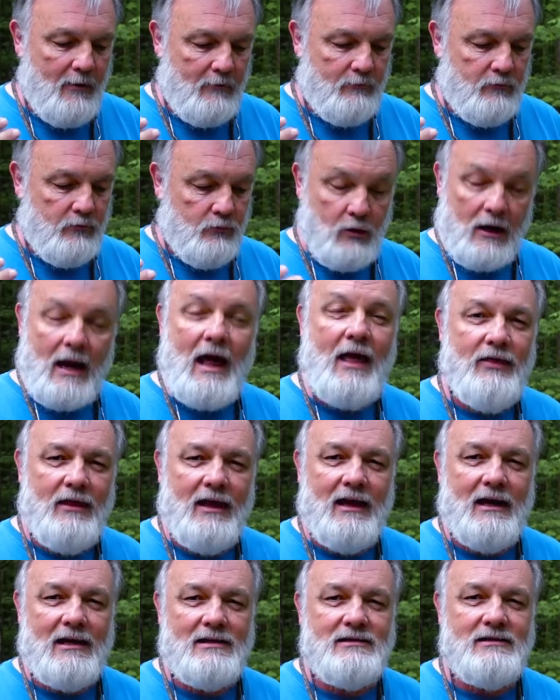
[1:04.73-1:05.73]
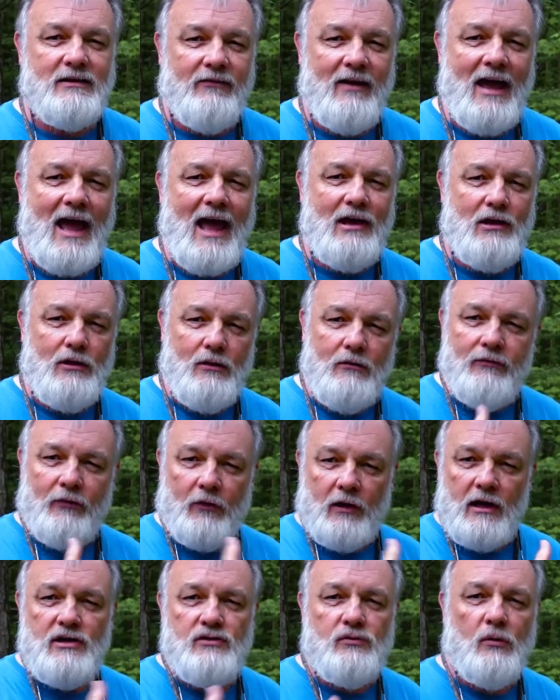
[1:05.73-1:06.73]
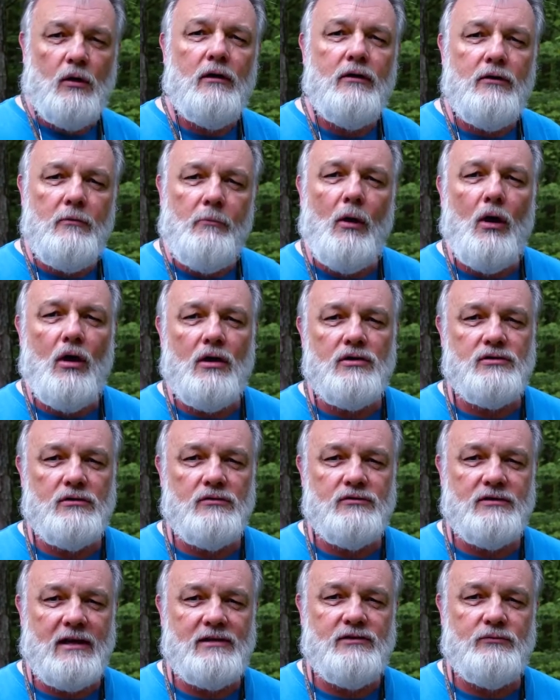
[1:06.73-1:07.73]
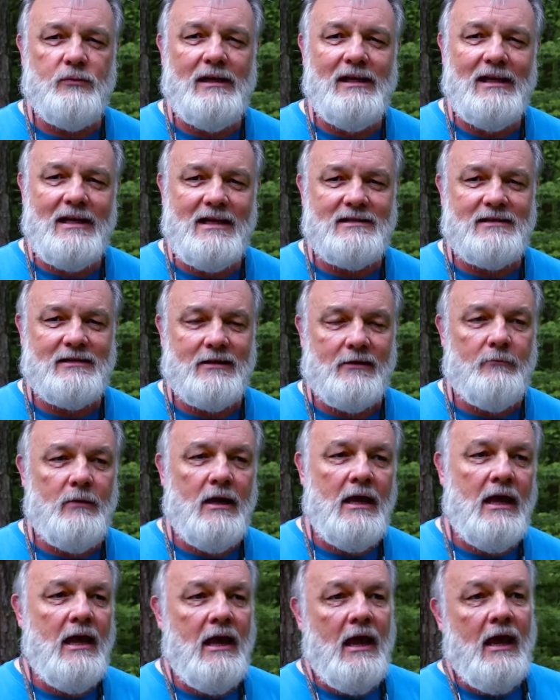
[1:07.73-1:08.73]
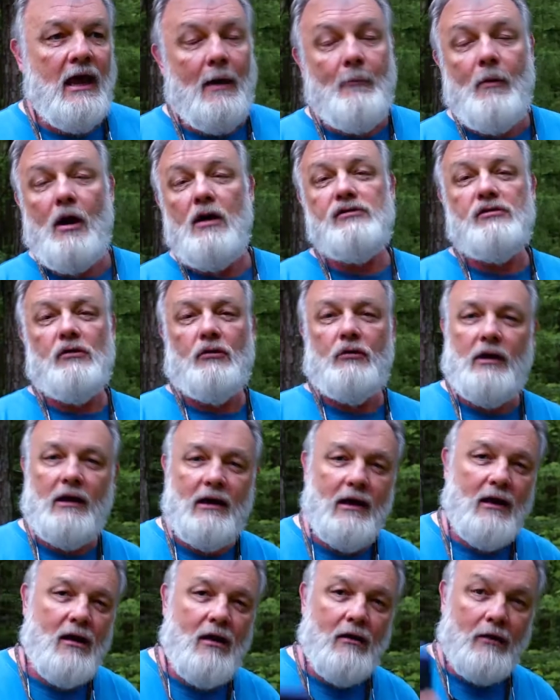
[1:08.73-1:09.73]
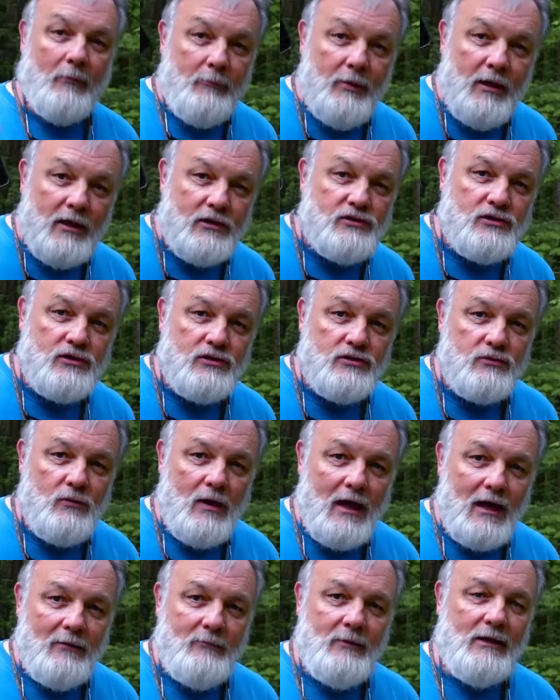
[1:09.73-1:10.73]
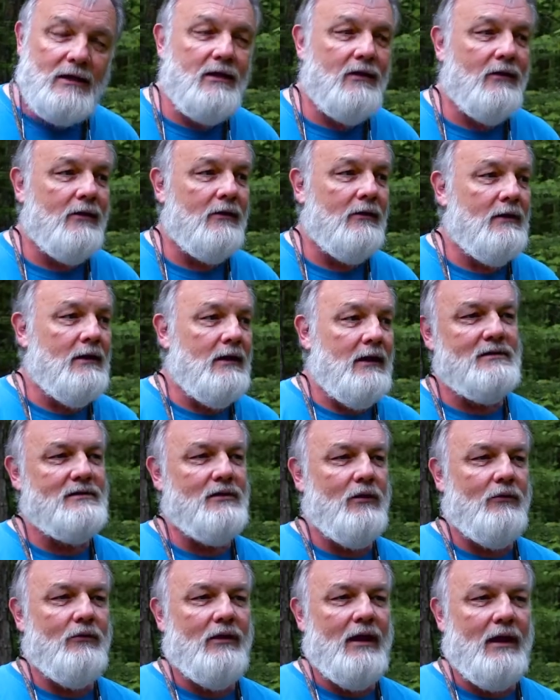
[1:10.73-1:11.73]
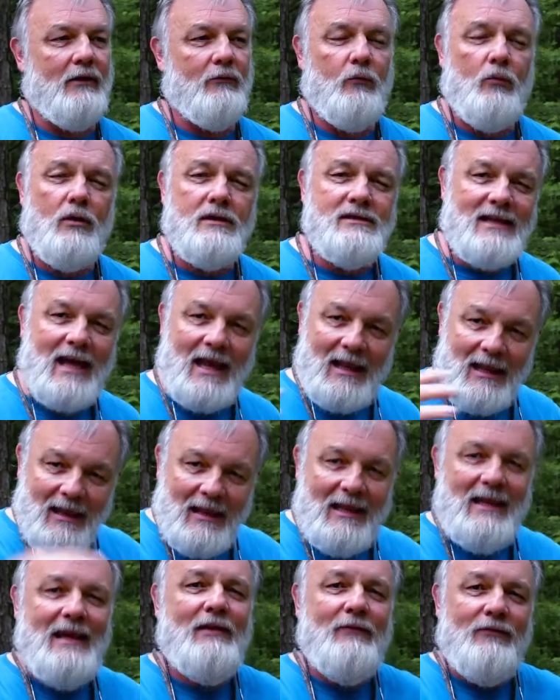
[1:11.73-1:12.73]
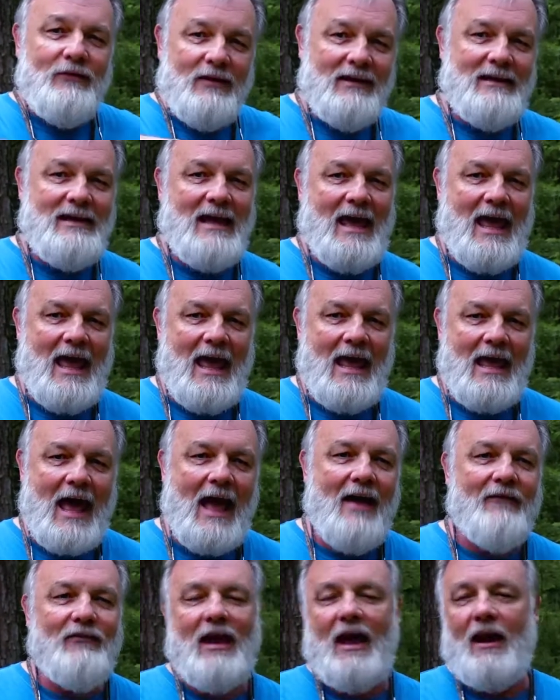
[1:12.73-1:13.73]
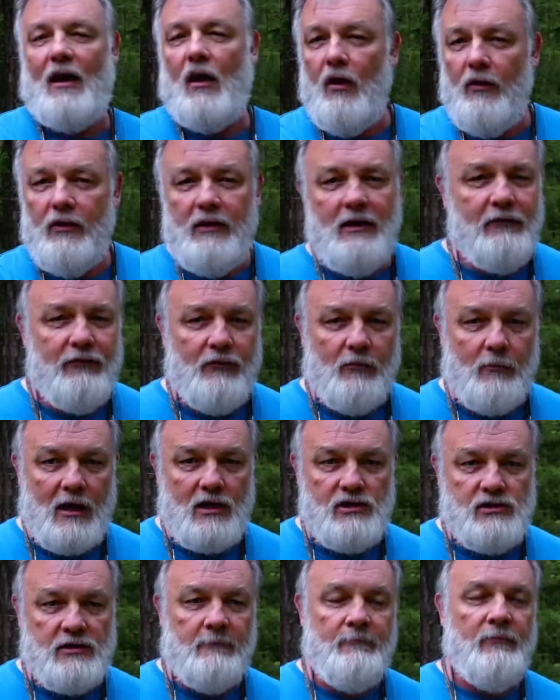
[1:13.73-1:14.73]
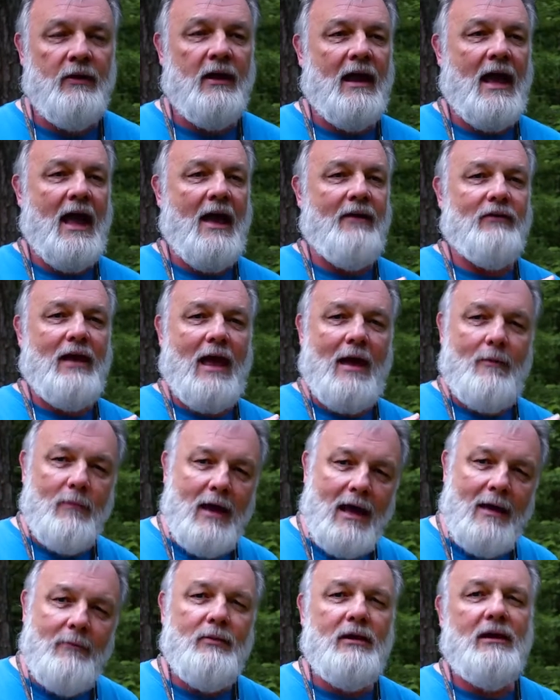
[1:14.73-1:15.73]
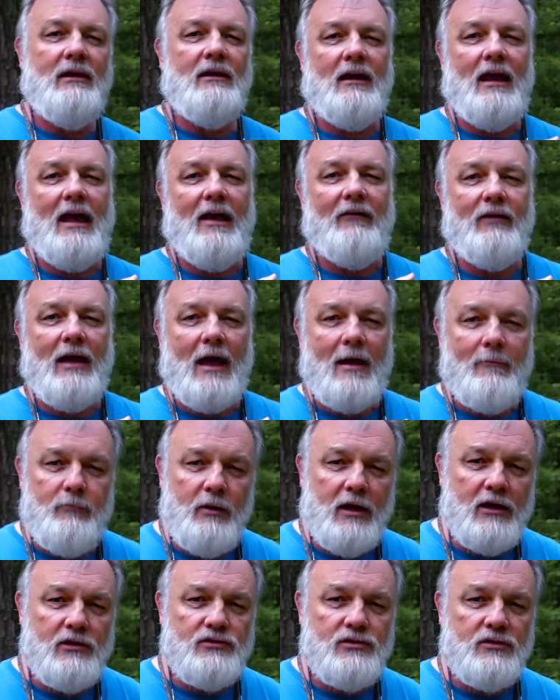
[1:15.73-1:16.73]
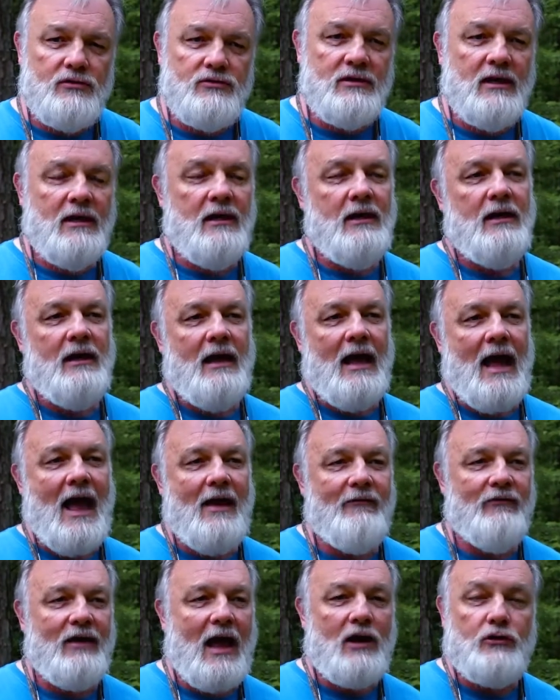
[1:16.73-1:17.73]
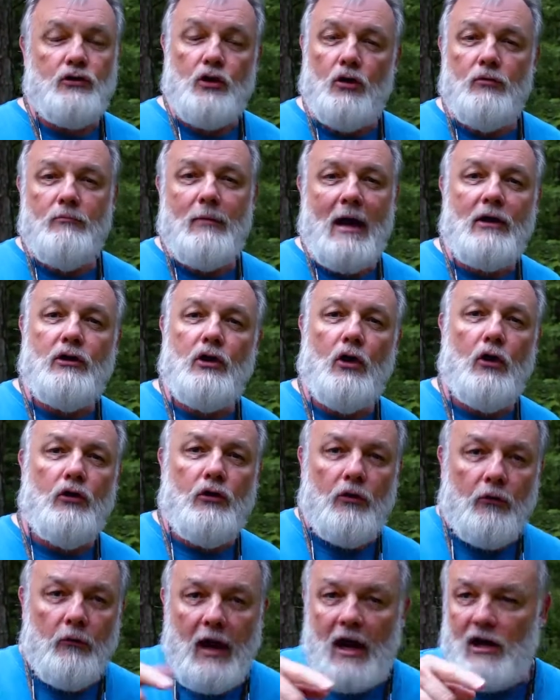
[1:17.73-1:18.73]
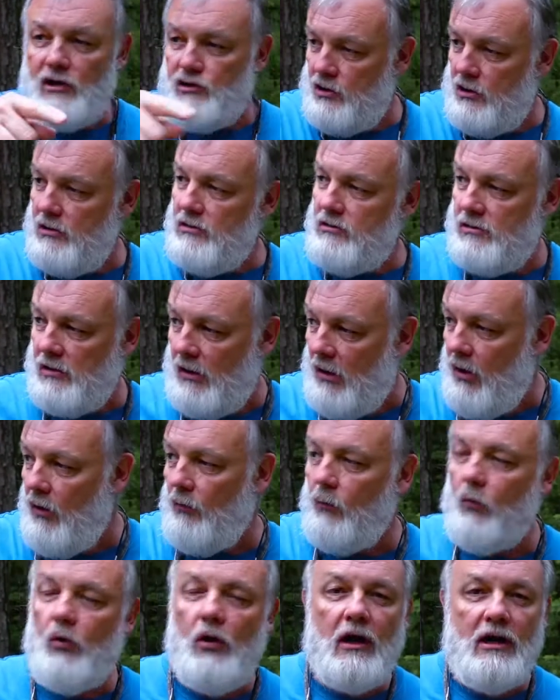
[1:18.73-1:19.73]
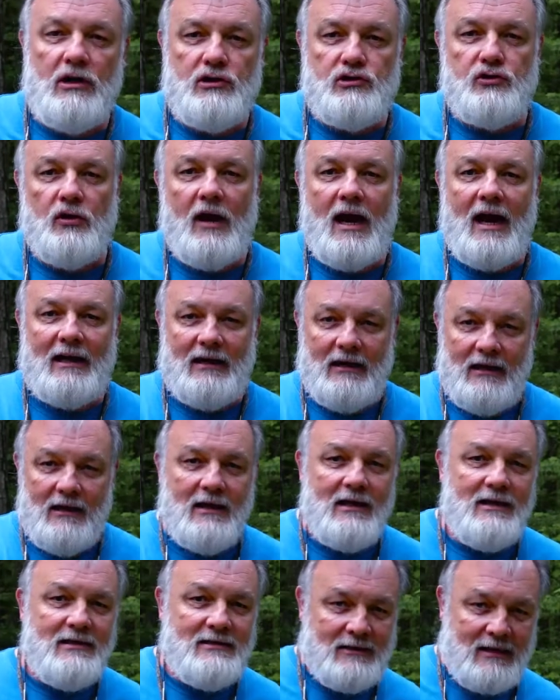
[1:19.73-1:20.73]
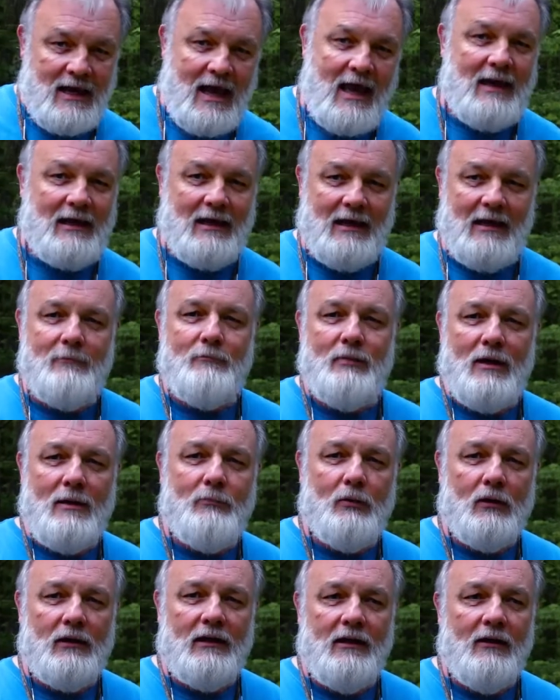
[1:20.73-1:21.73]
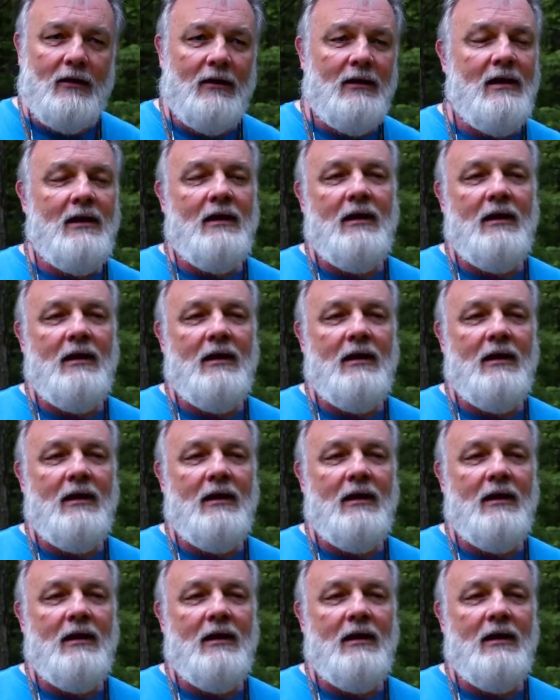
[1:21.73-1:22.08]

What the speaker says: what I think is the value for each one of the parcels as we list them. I'm also going to get all the pictures while I'm here so that once I leave today, I've got all the information. I've got mapping, I've got pictures, I've got turn-by-turn directions on where each tract is, to how to get people here.